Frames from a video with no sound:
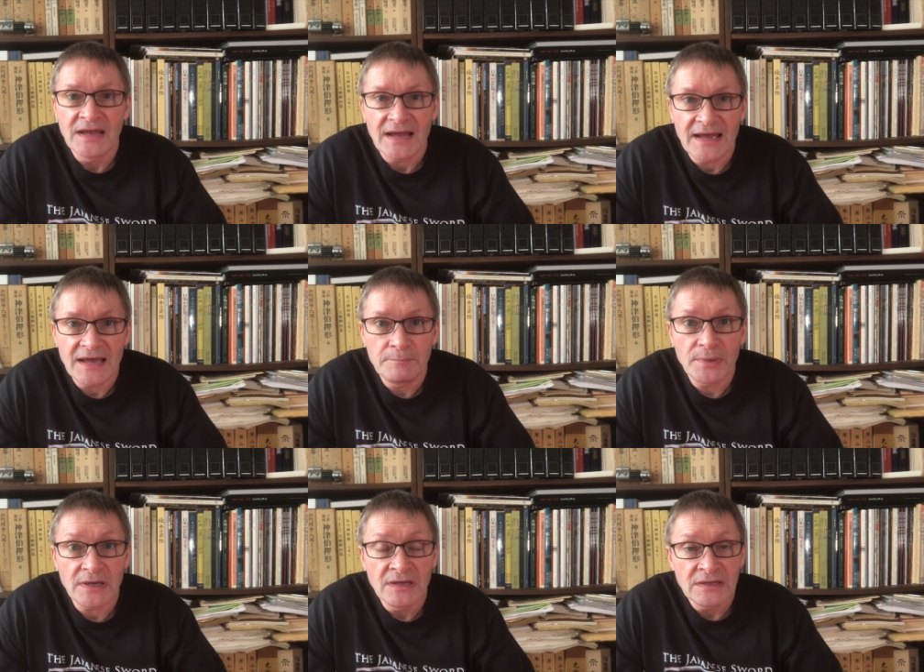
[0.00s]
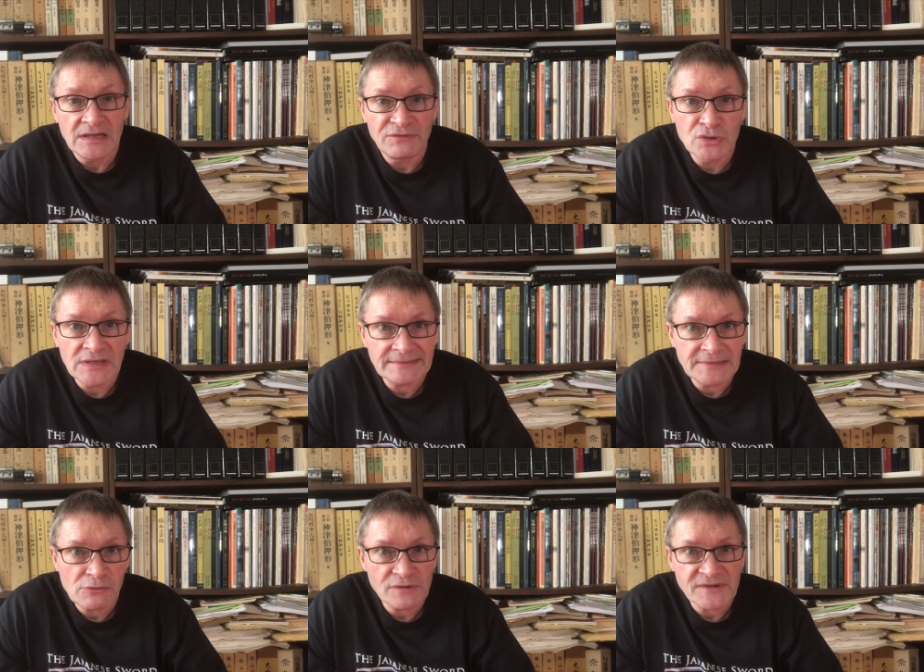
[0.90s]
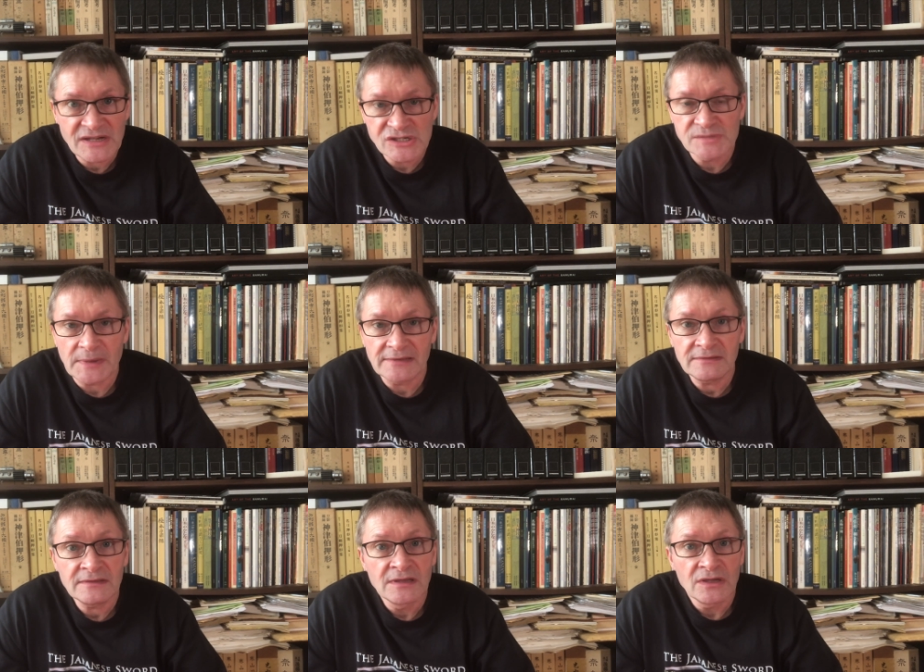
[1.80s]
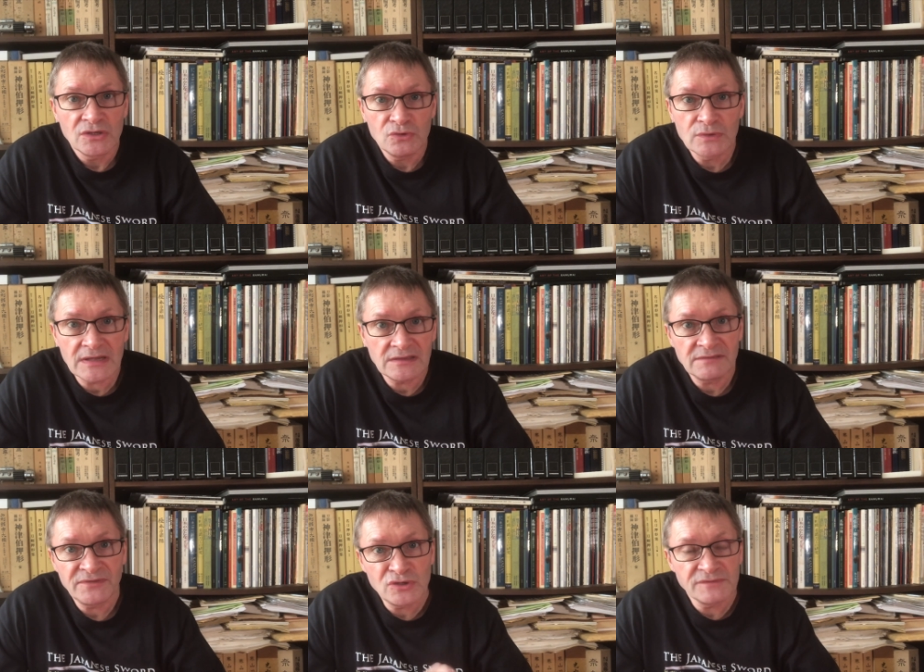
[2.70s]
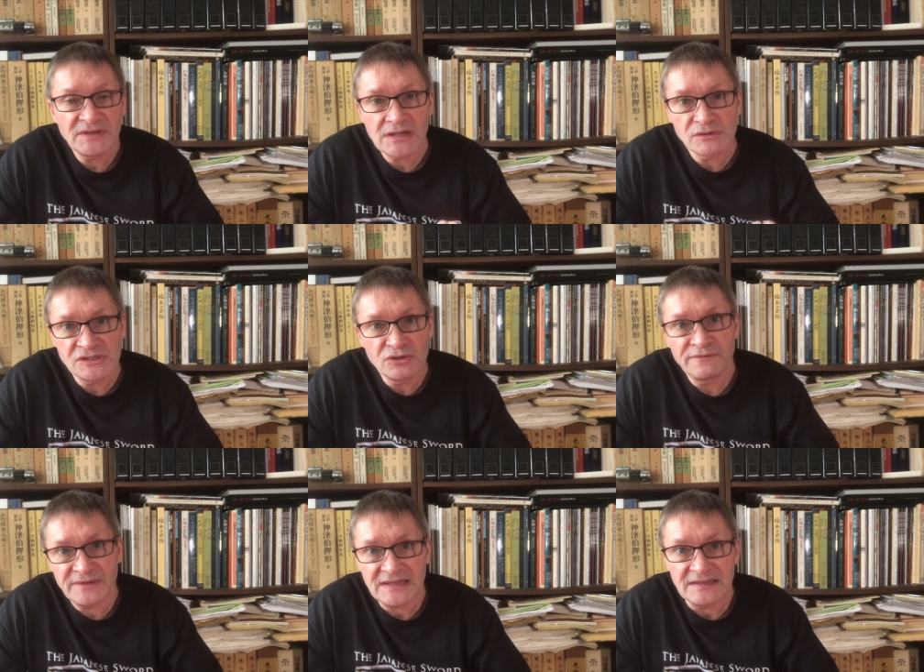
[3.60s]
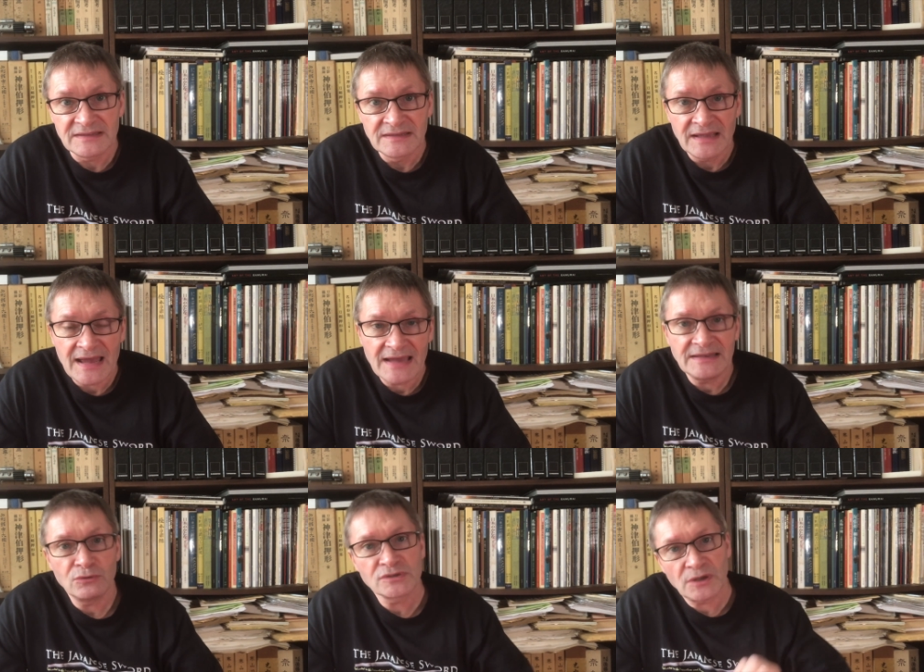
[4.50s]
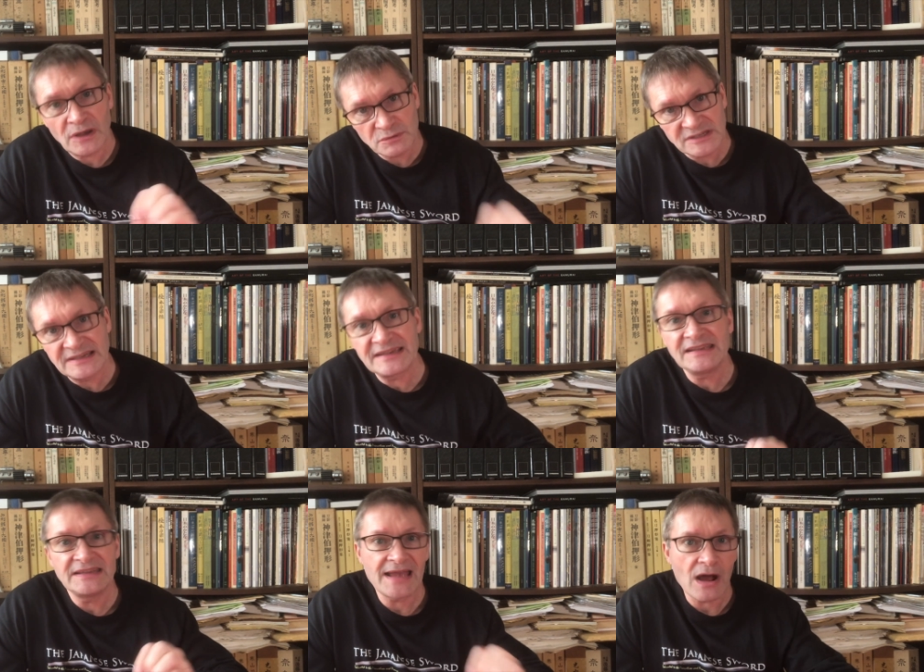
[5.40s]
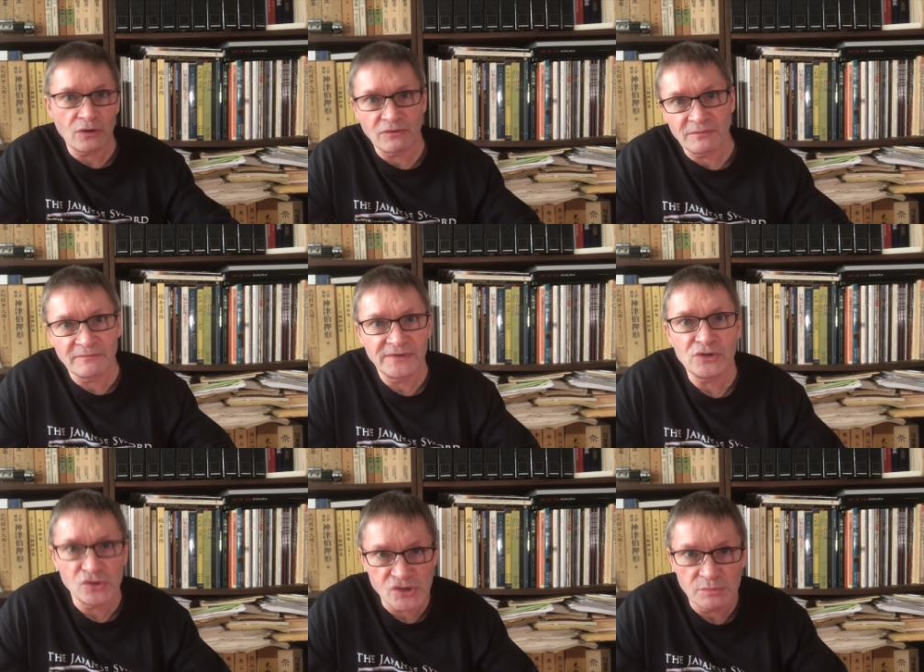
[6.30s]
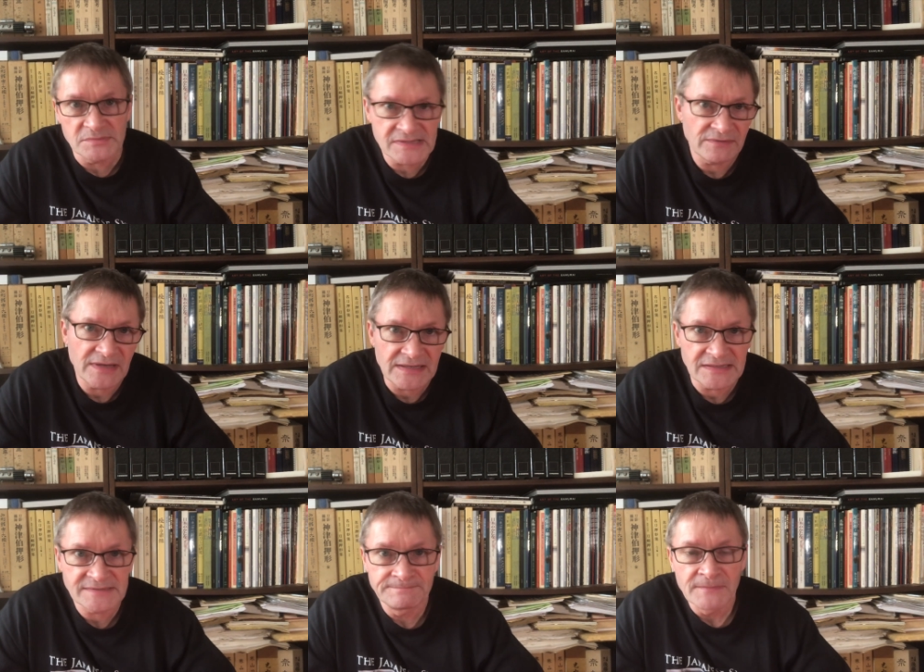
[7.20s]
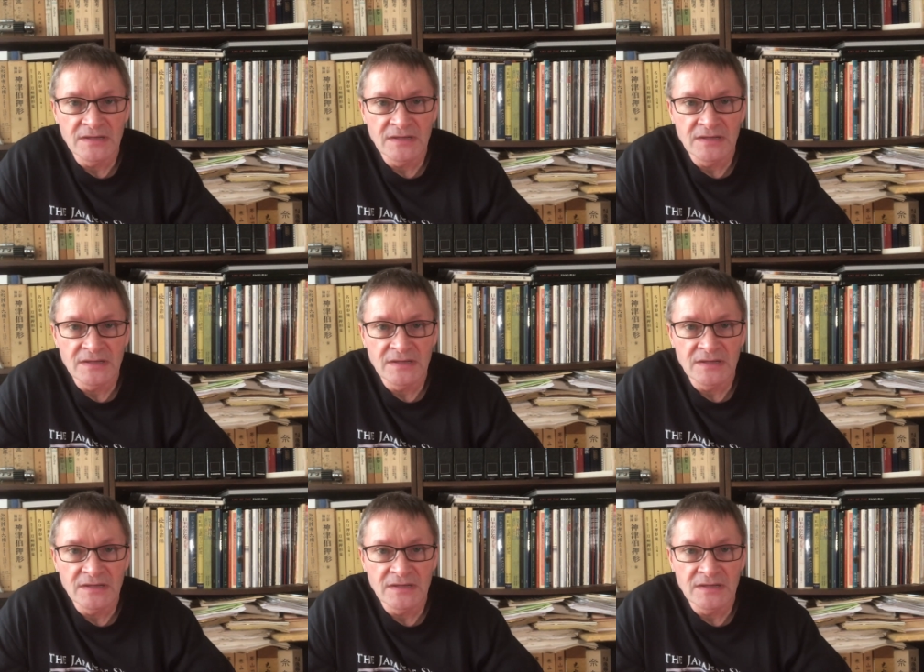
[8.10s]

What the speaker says: But if you click the notifications button, you'll get the future videos in your feed, and it also helps to kick in the algorithm for YouTube and stuff like this.